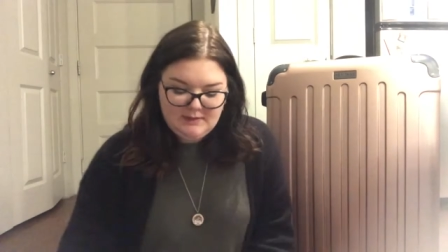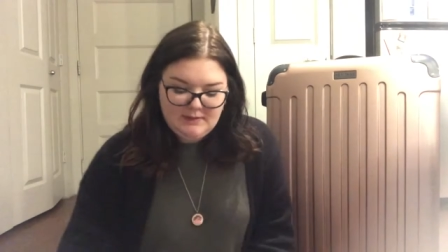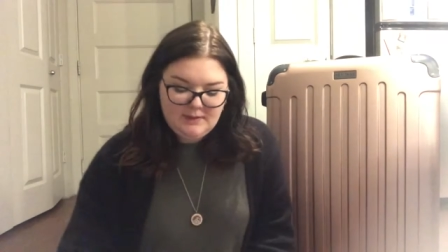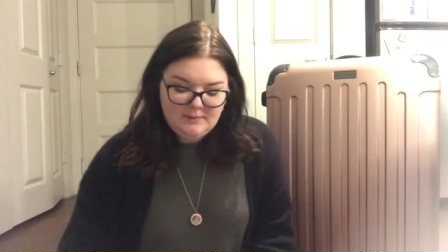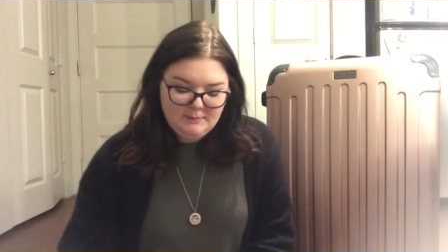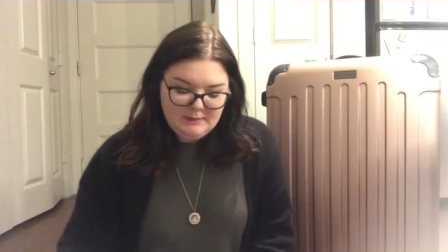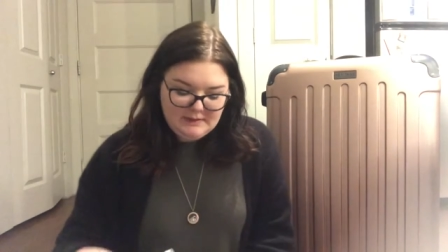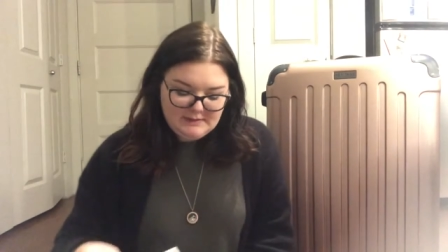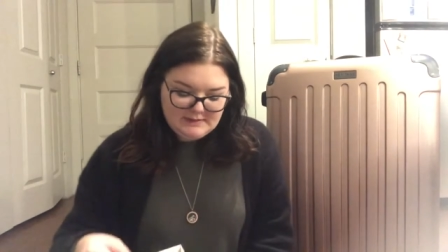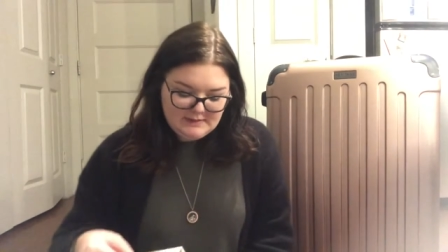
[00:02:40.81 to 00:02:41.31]

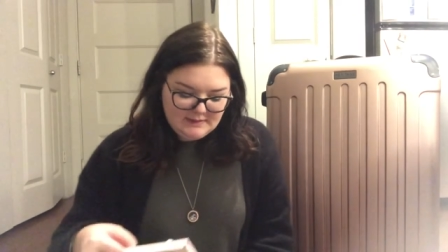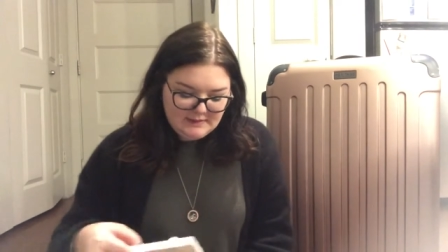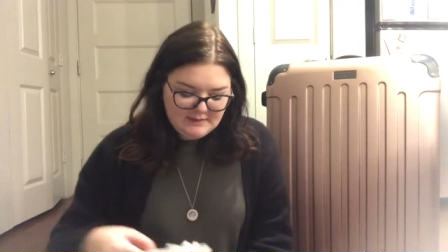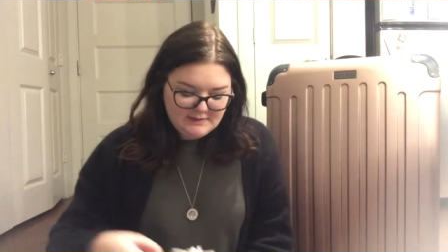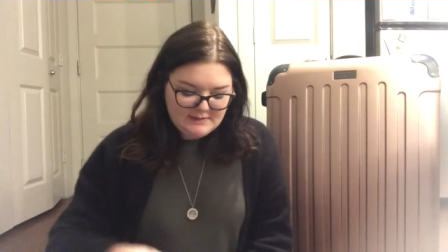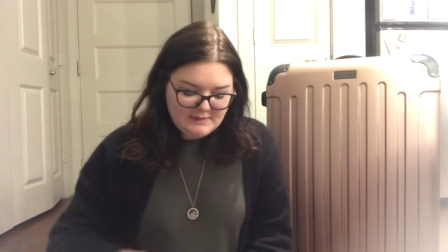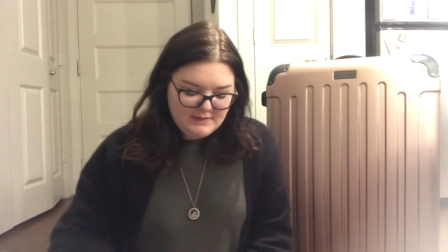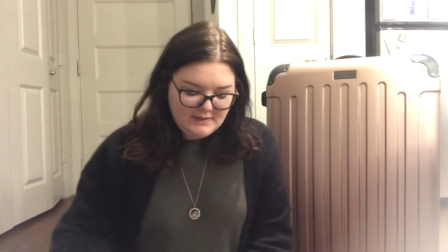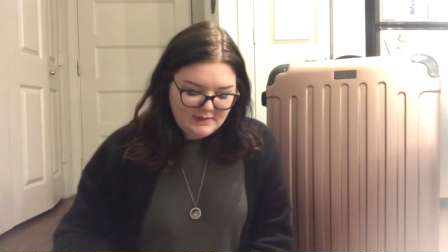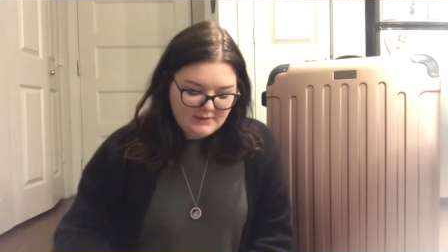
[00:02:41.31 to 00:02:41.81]
Amazing
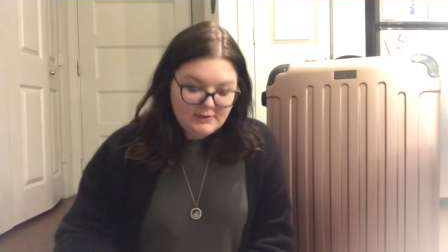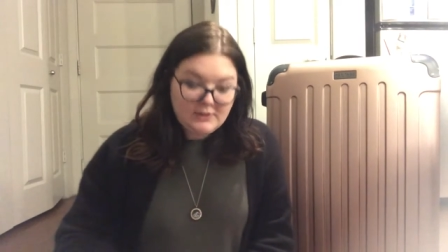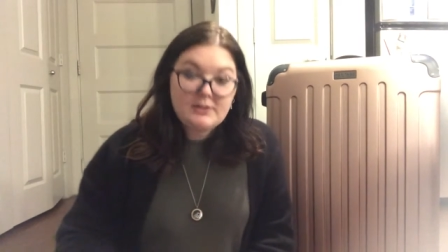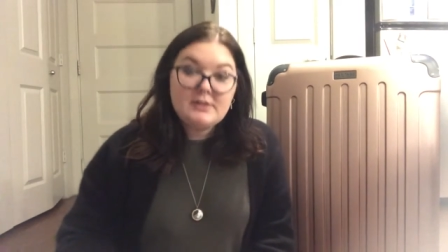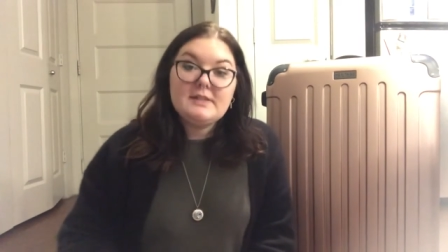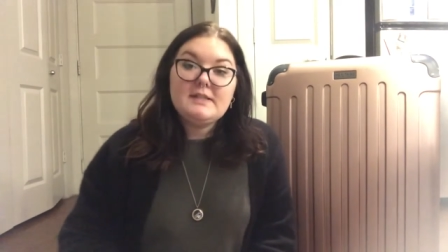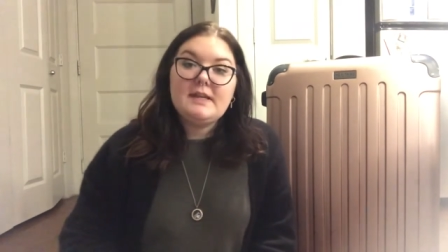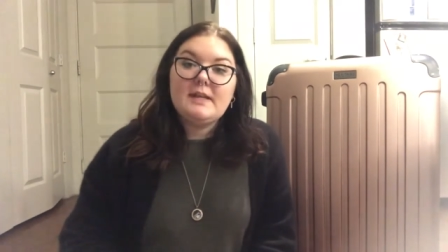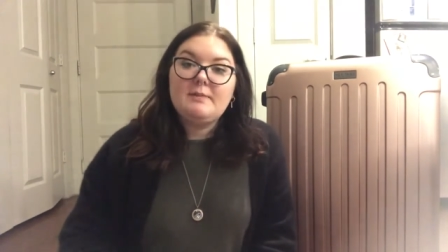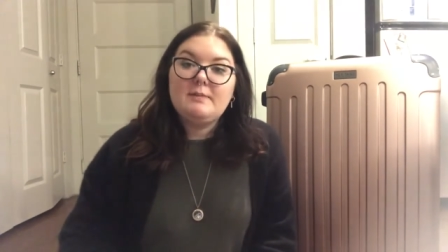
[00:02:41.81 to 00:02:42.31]
is an
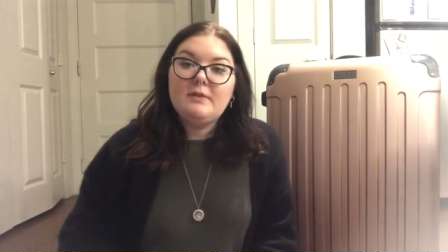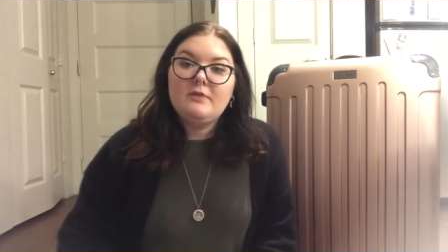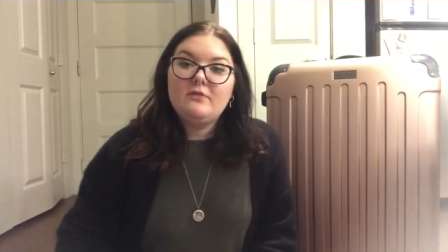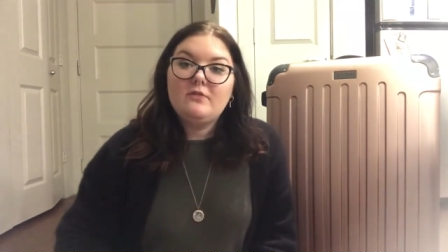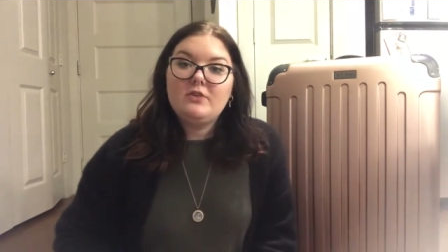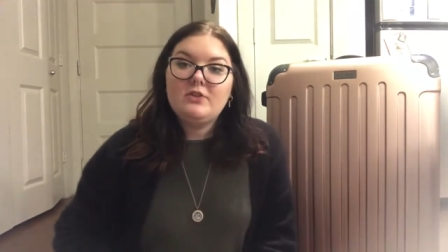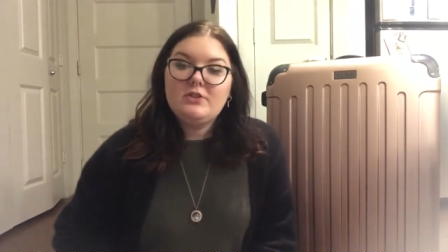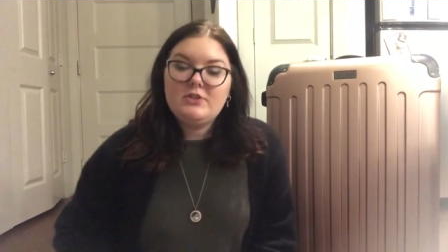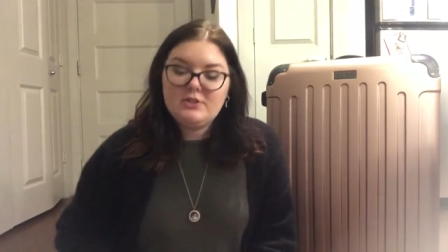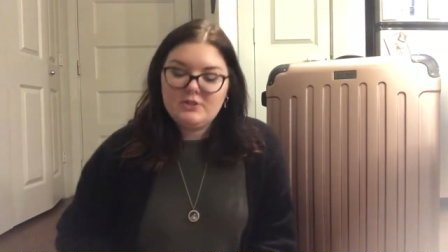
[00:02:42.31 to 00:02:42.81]
understatement
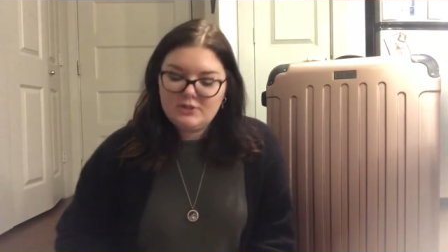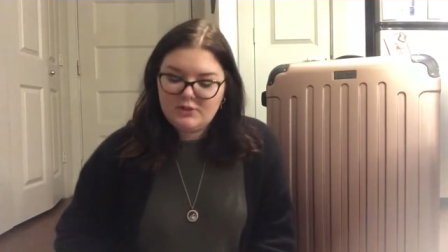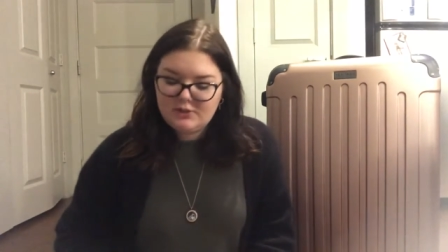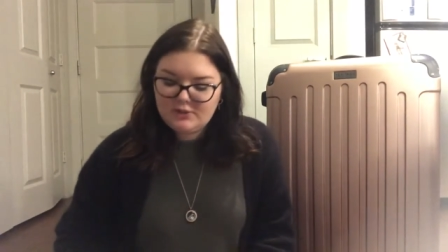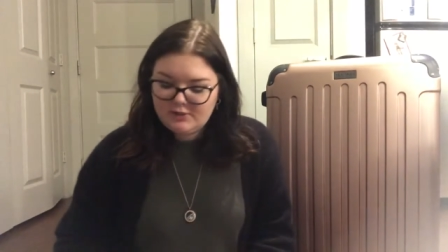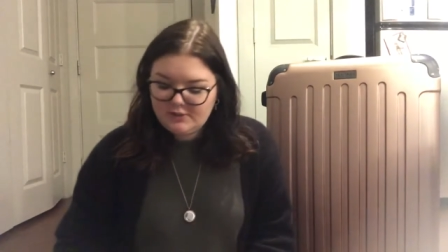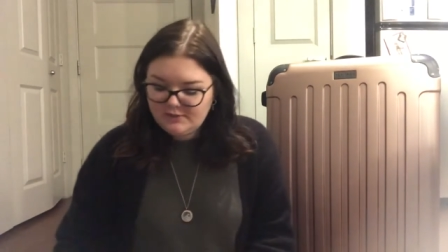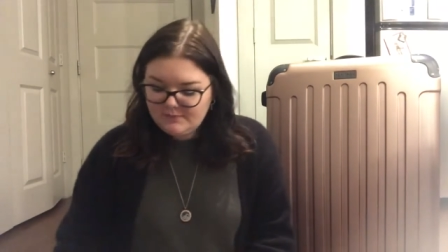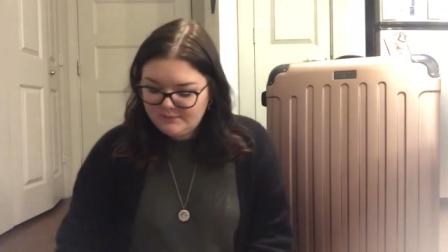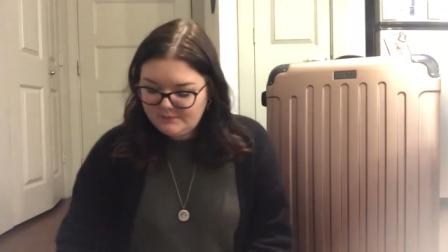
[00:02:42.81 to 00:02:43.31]
for
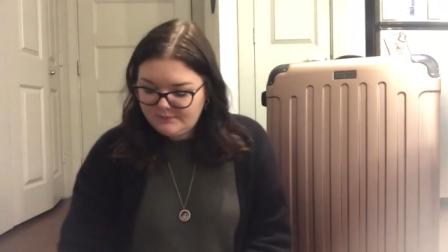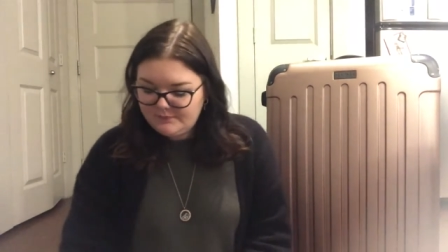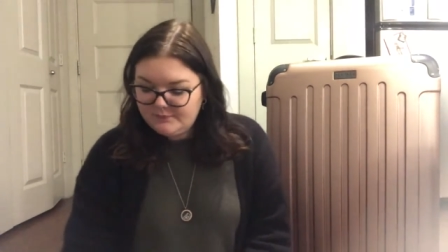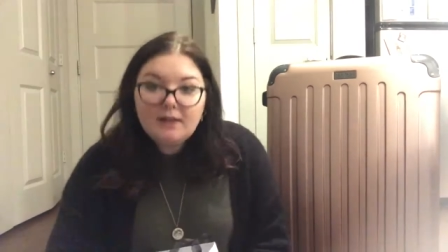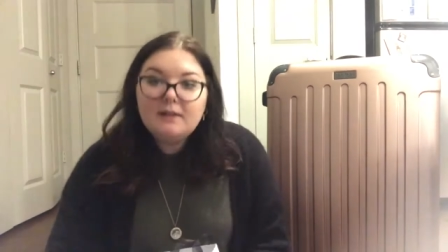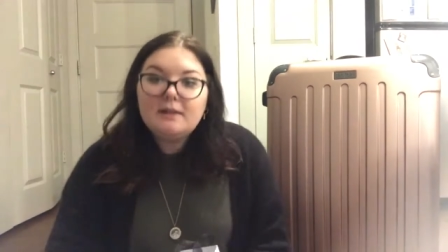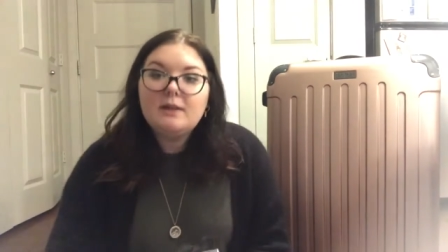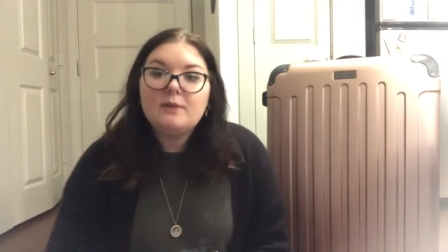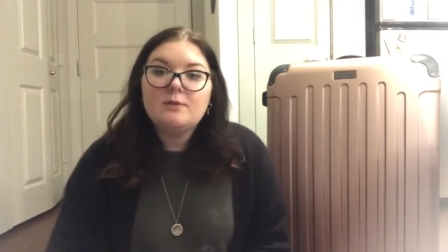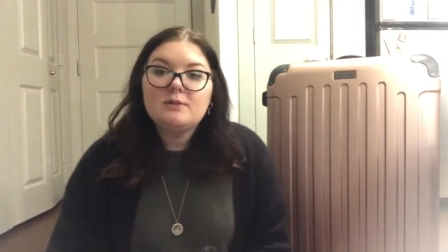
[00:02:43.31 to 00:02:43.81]
sure.
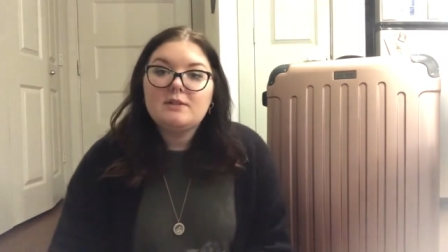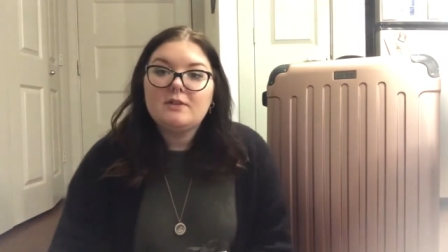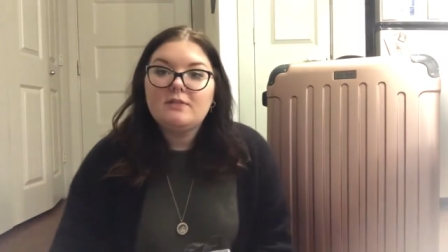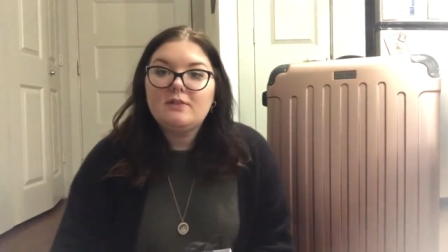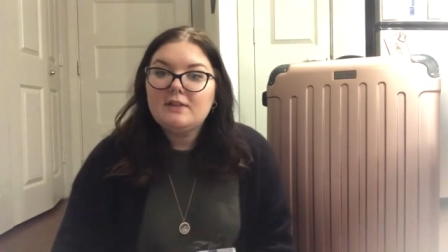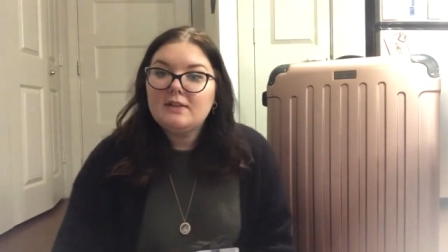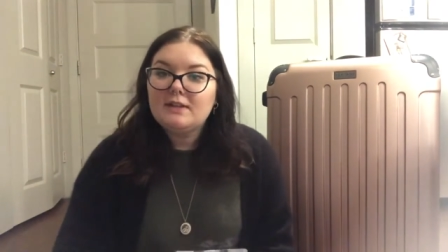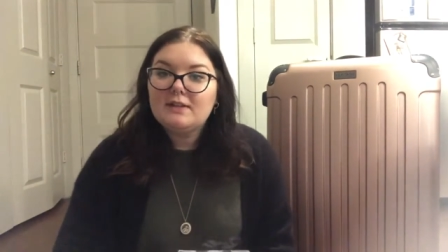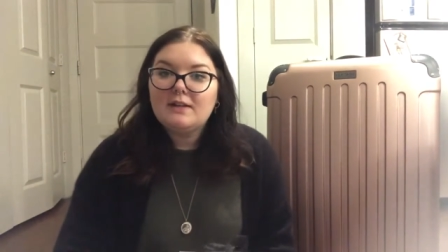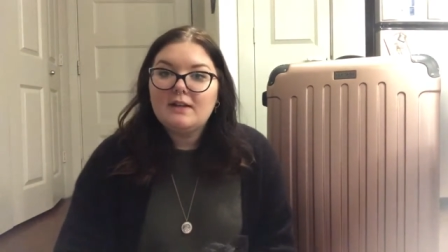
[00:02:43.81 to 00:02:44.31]
That was
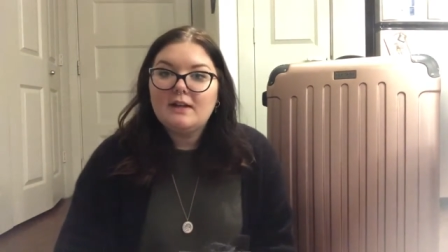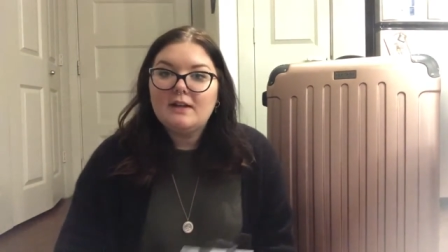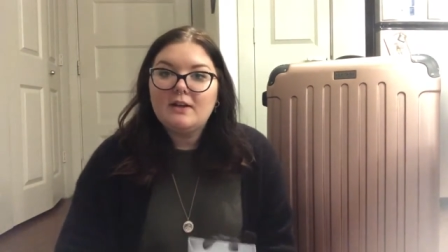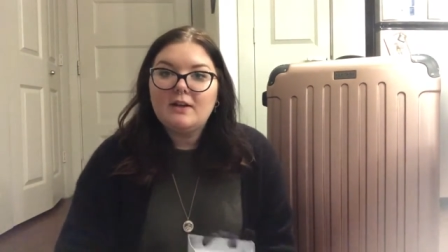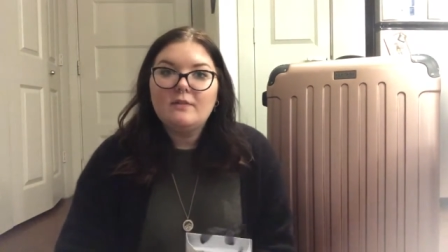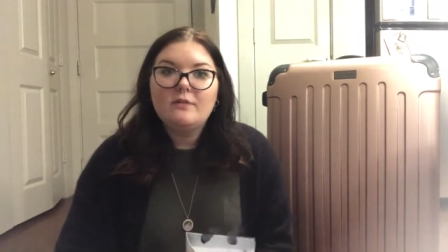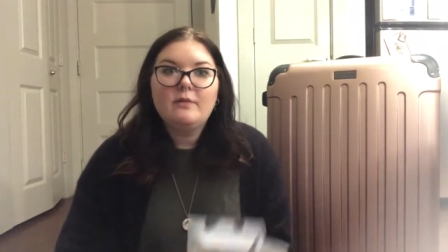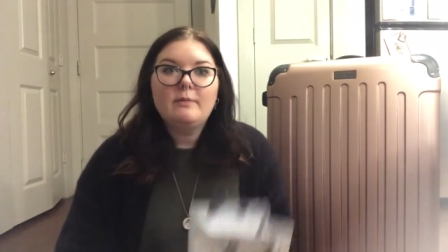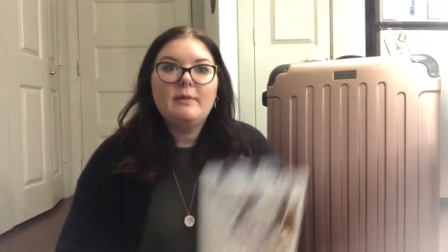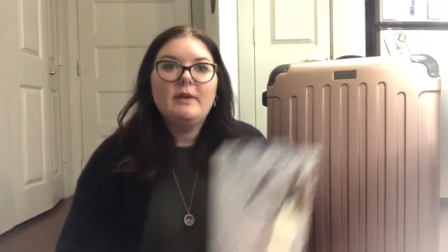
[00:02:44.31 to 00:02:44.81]
everything that I
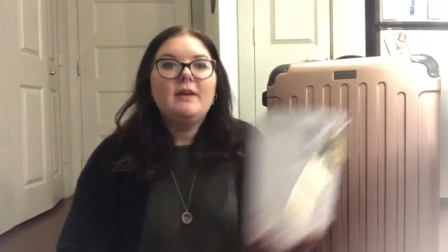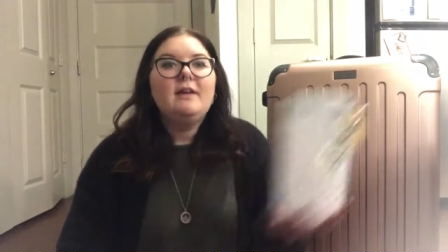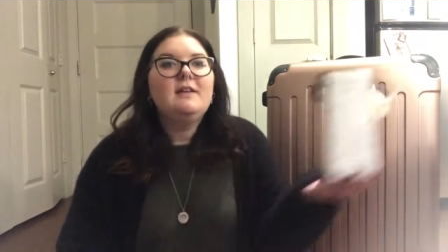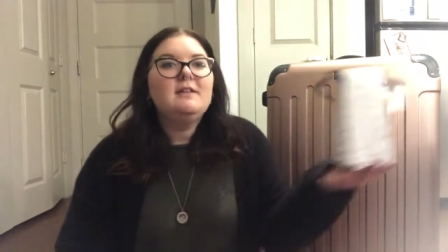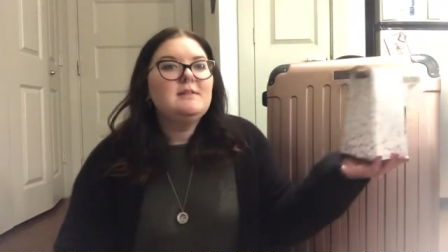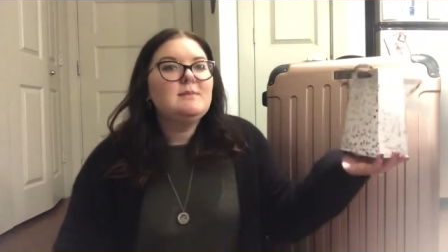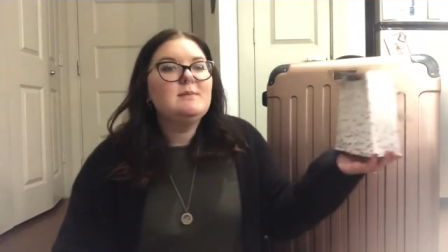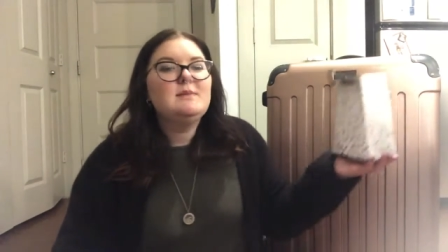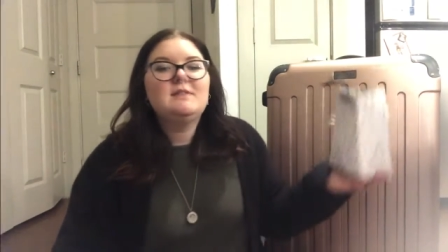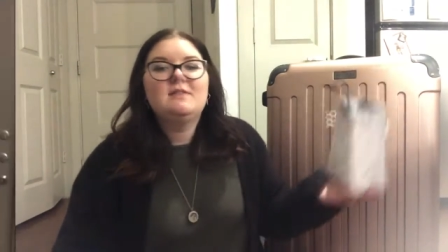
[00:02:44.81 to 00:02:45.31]
got from my
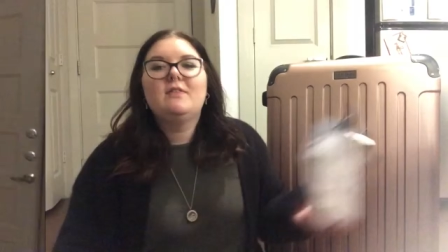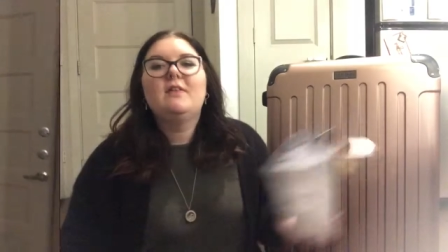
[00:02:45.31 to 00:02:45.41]
husband's